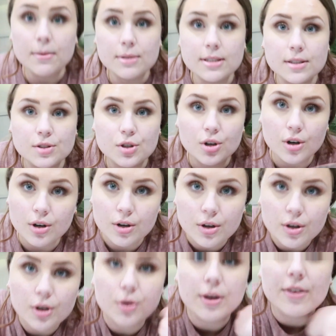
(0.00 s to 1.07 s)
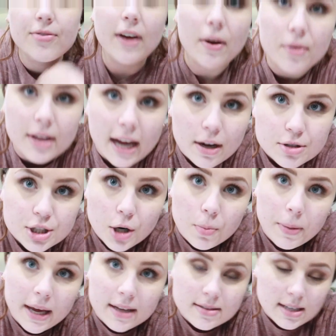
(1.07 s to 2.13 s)
was this girl who had found gaucho
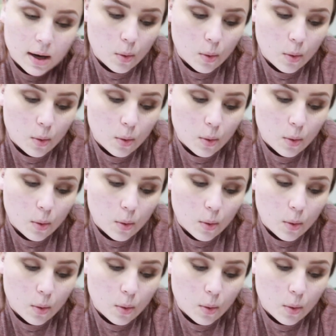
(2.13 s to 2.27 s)
pants at